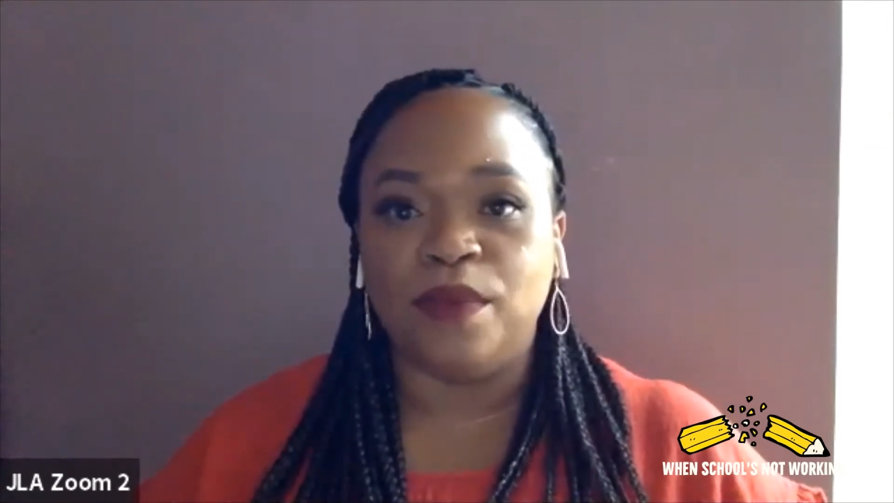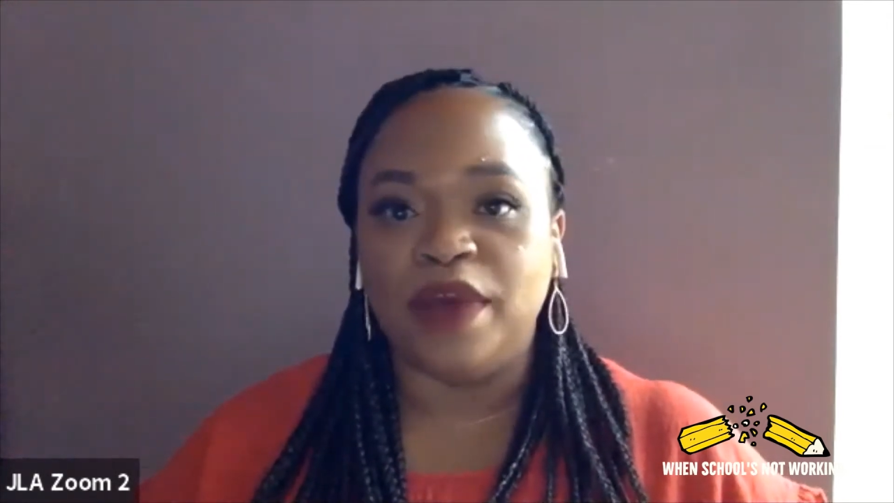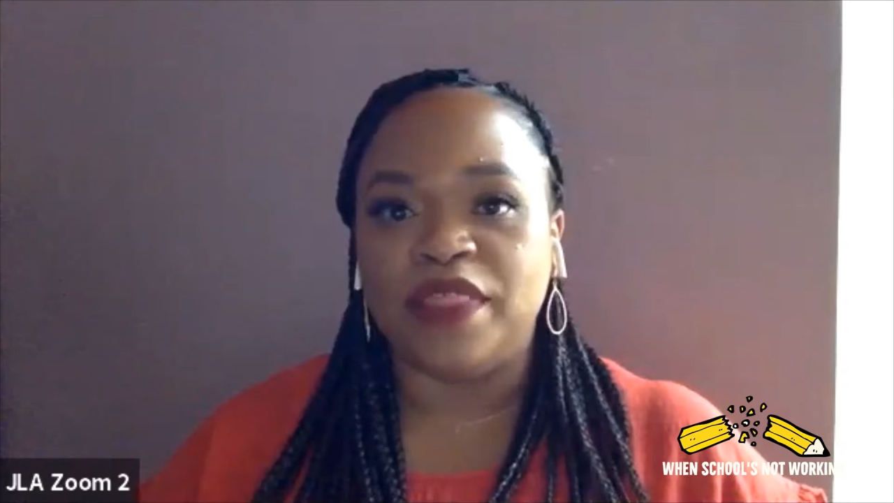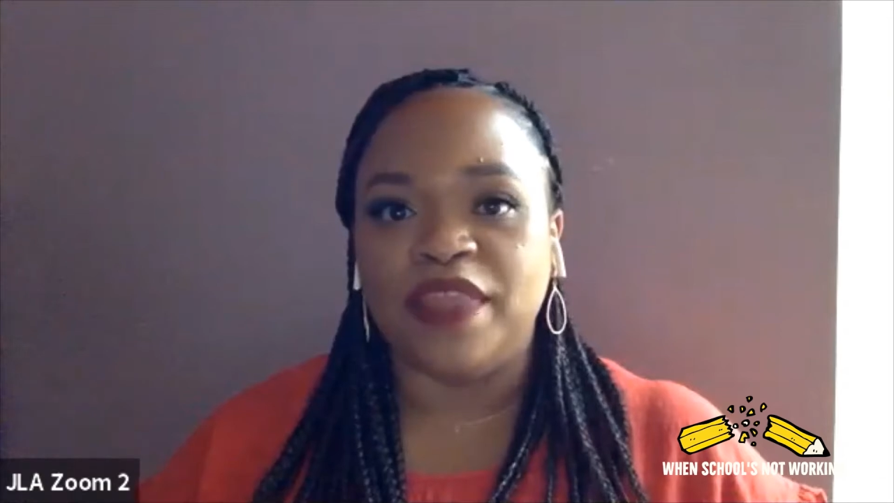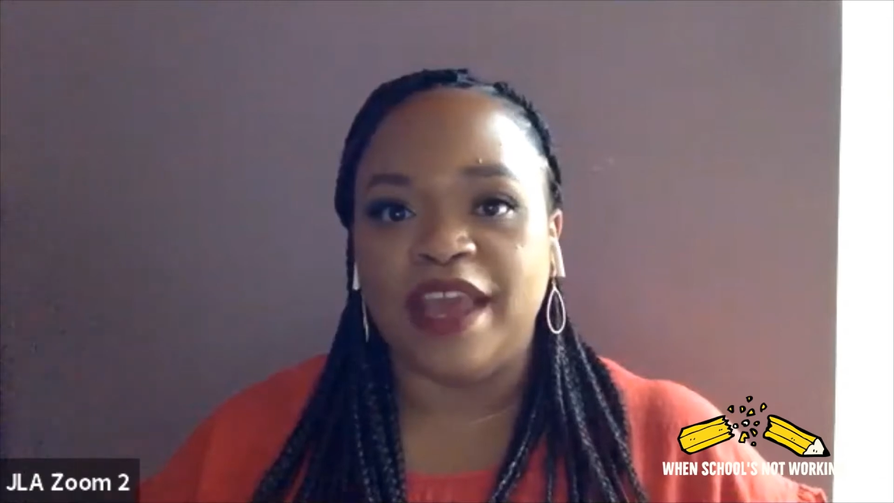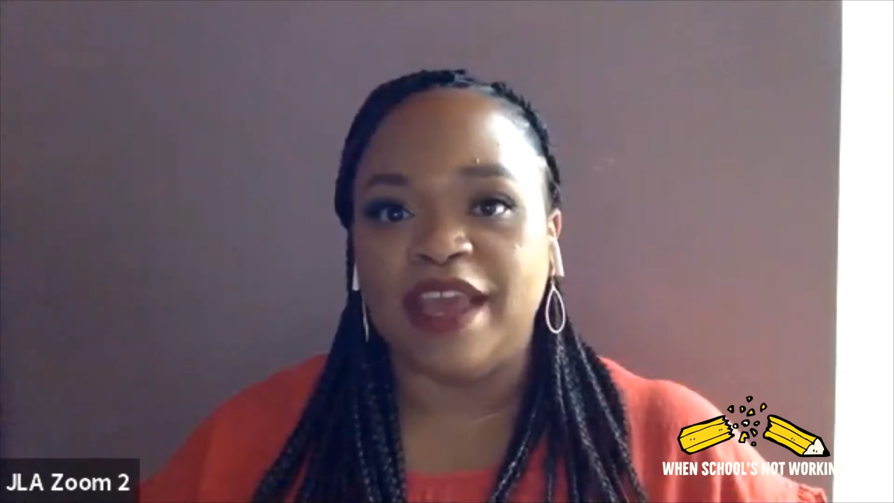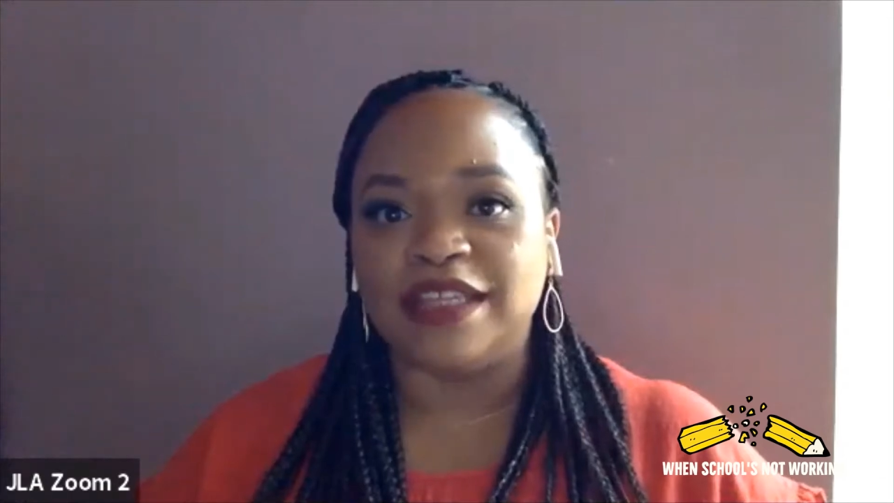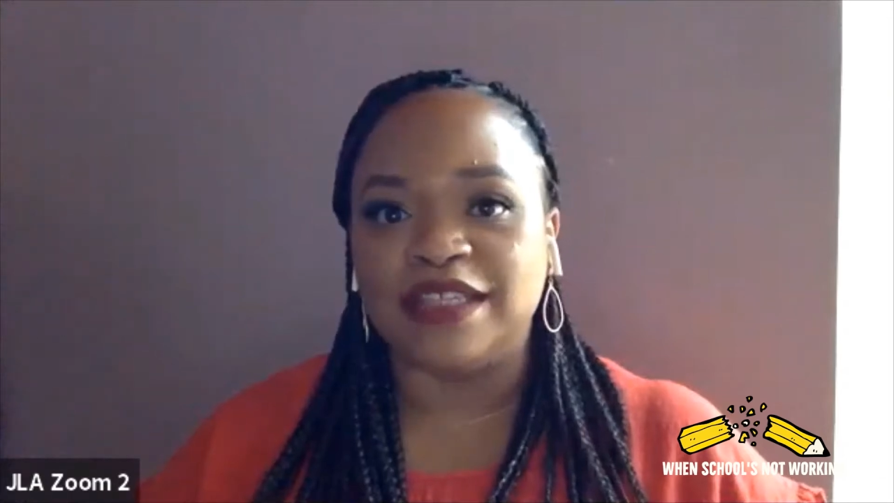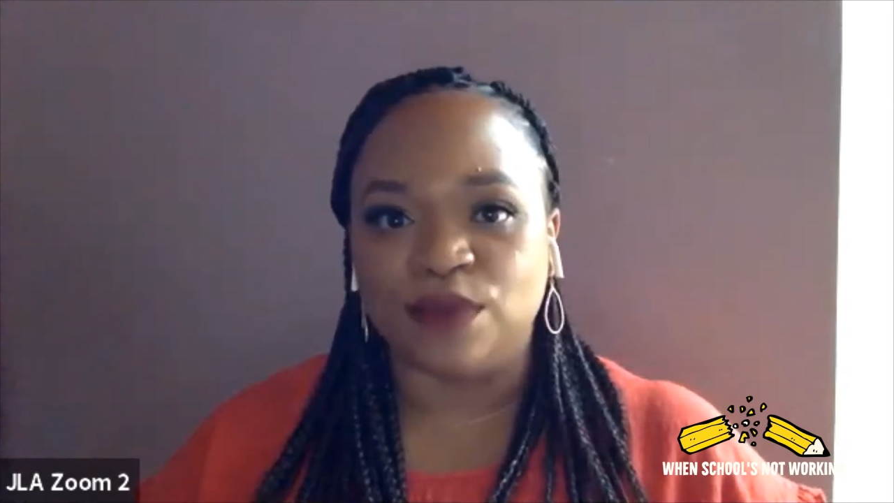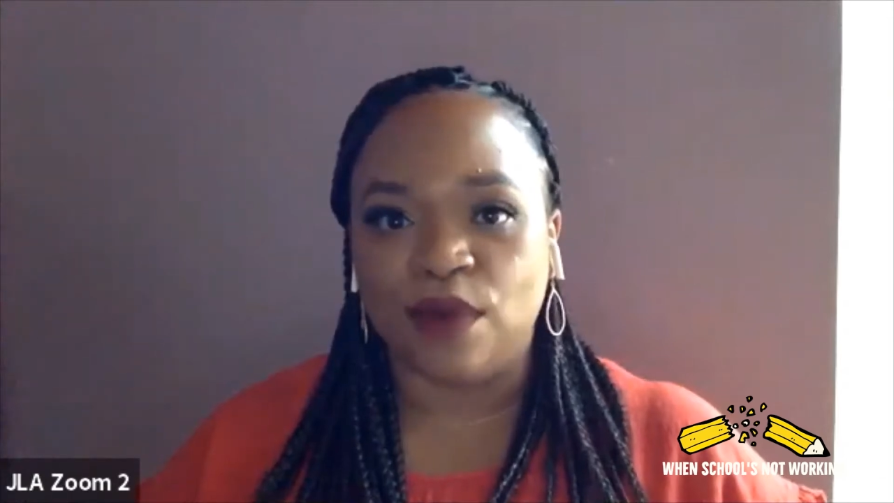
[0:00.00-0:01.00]
with a
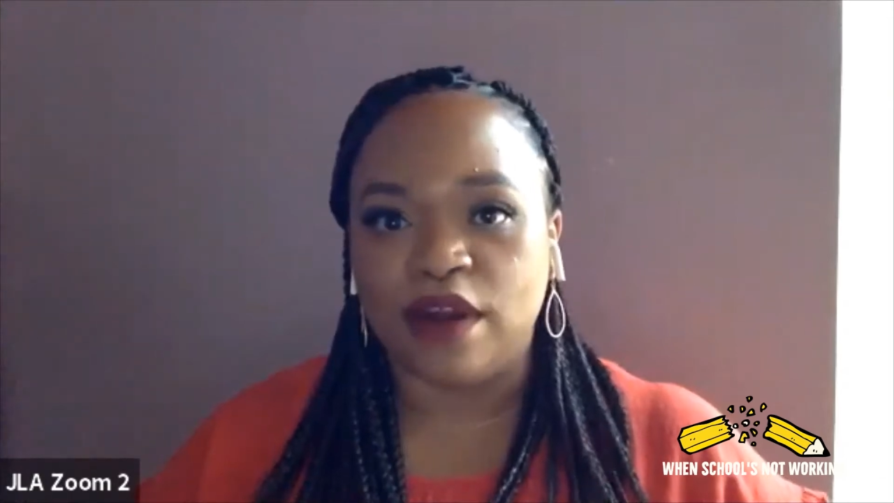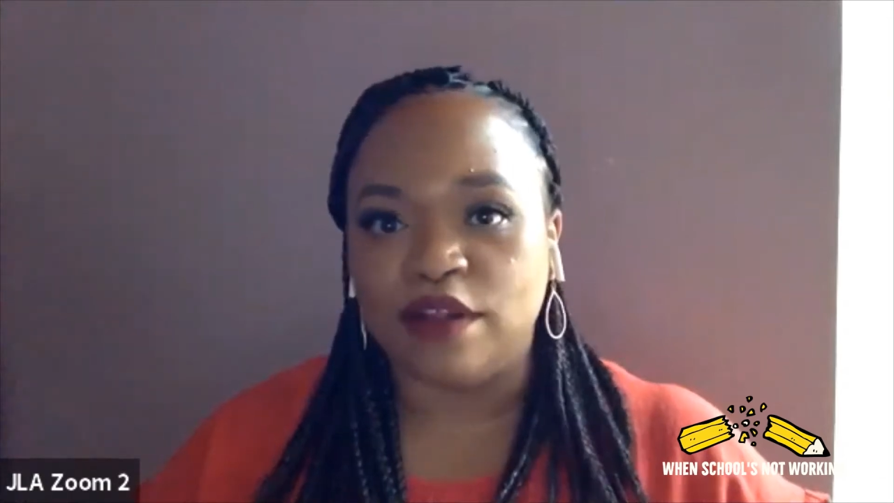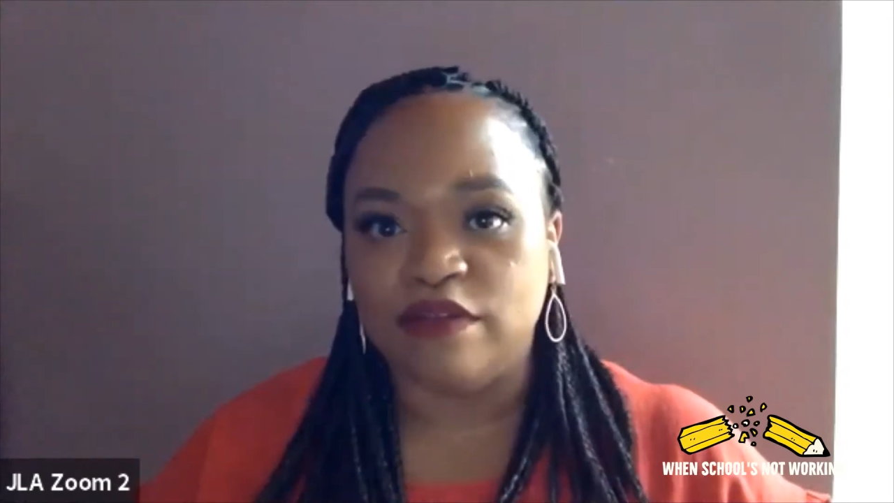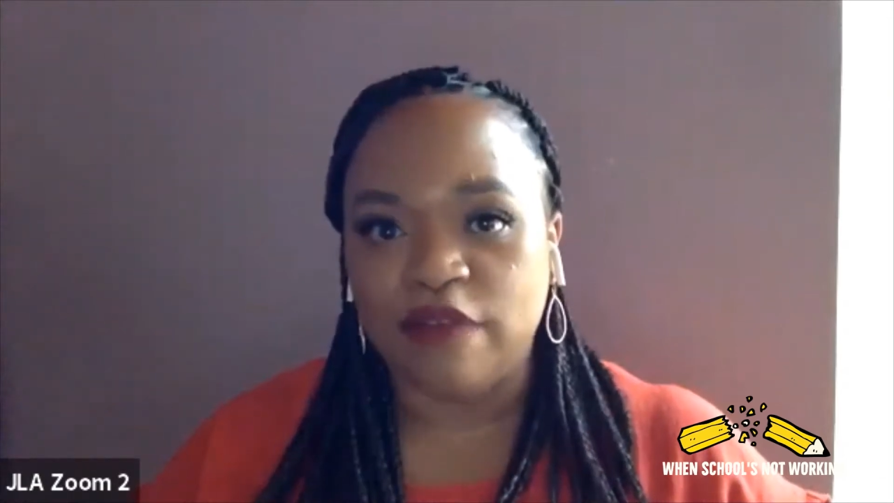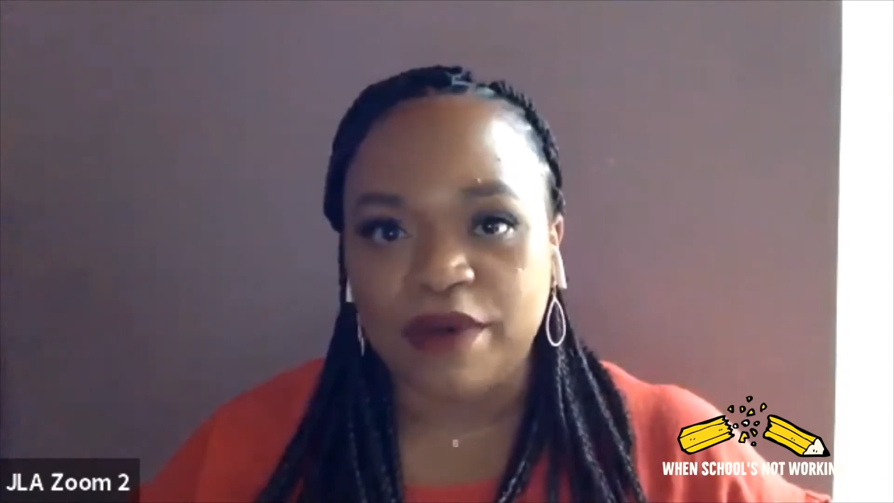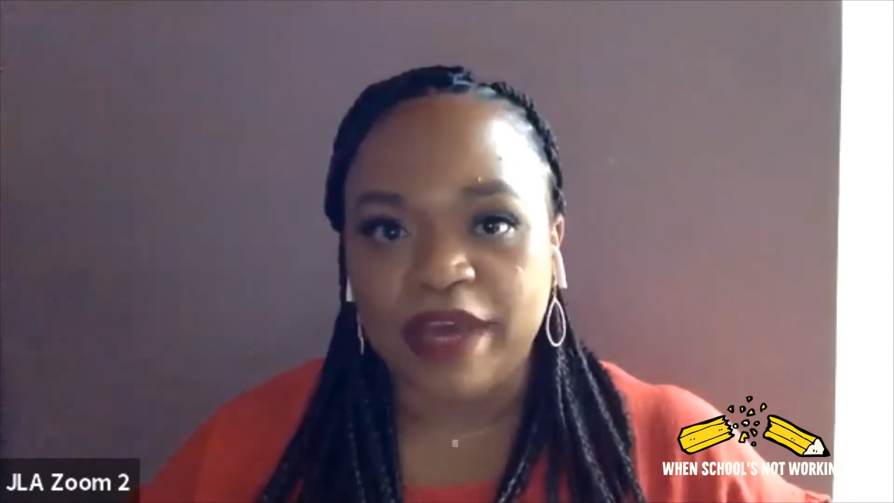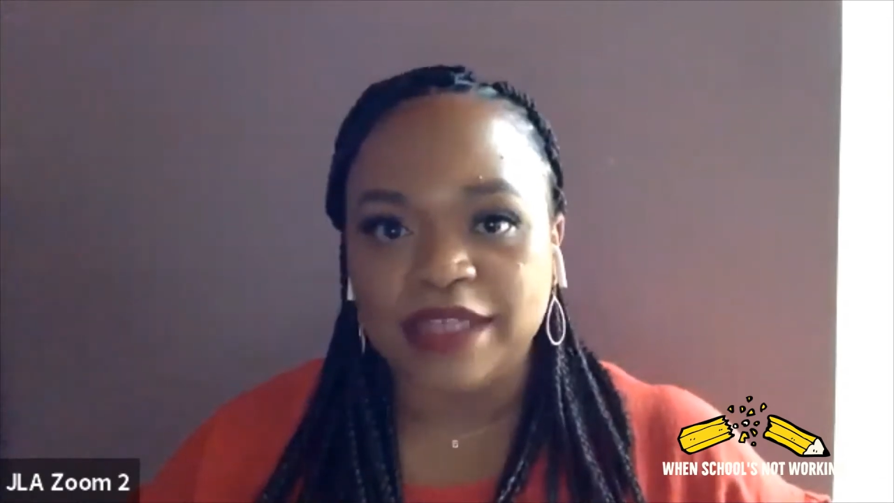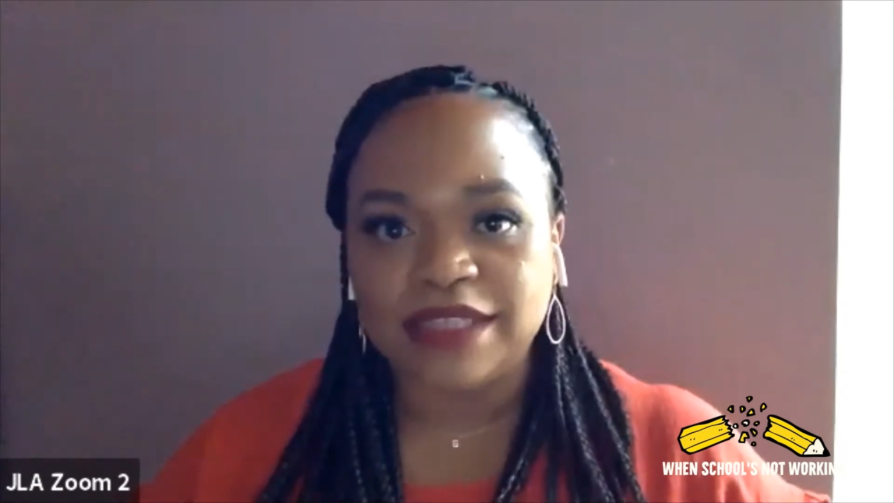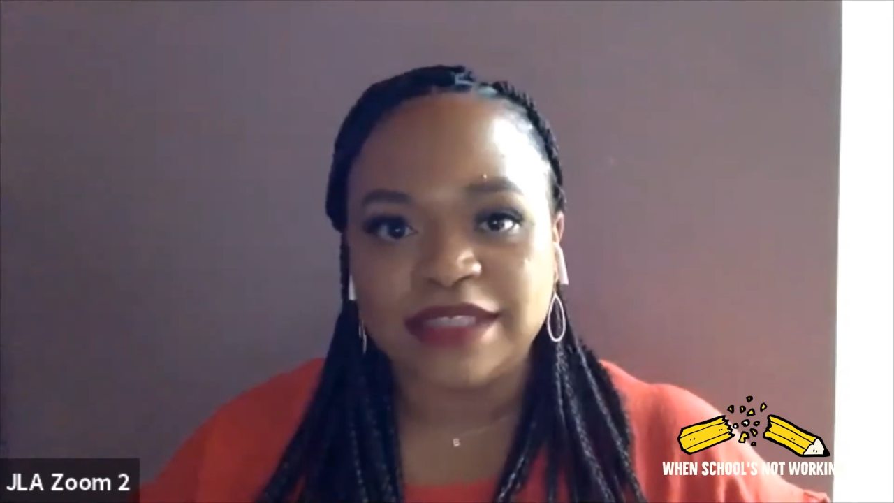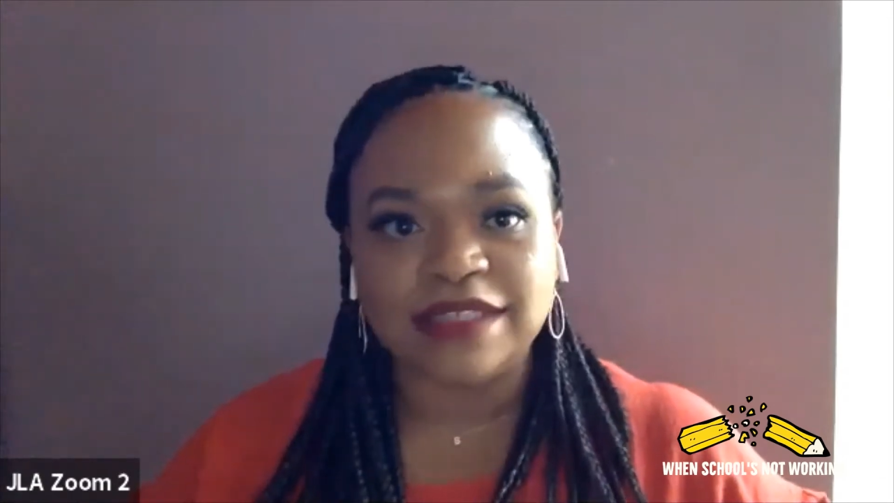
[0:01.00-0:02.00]
historical
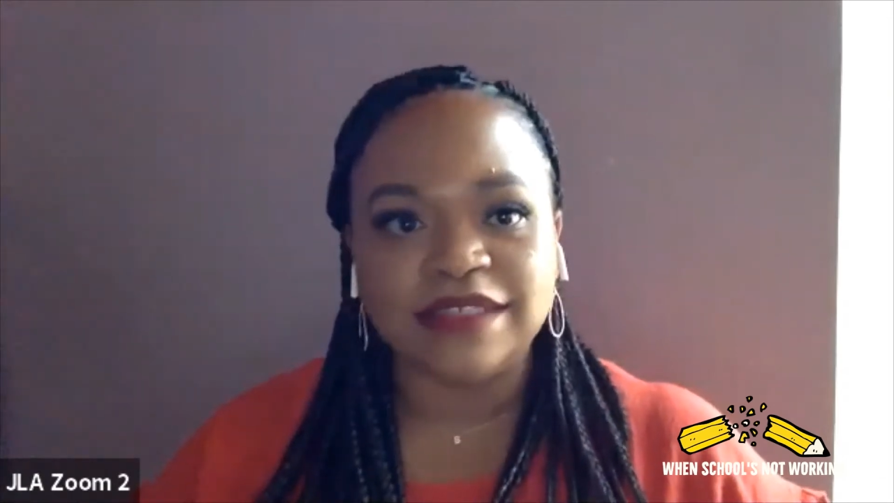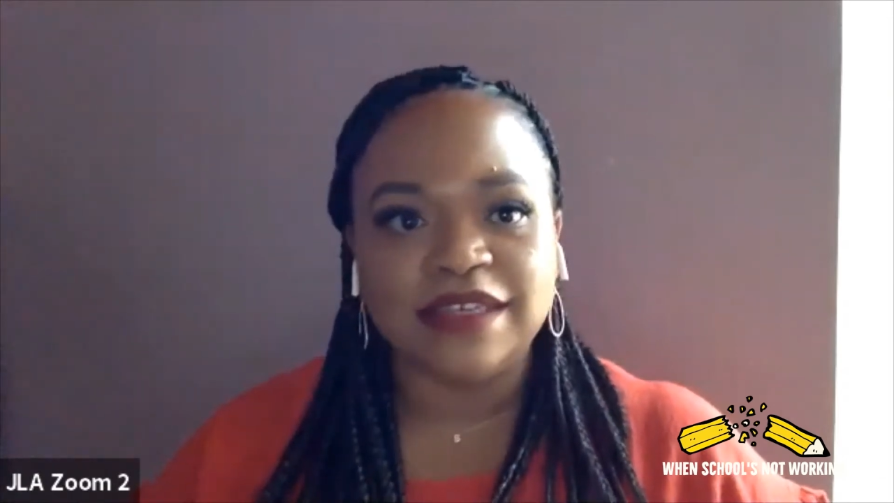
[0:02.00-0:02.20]
focus.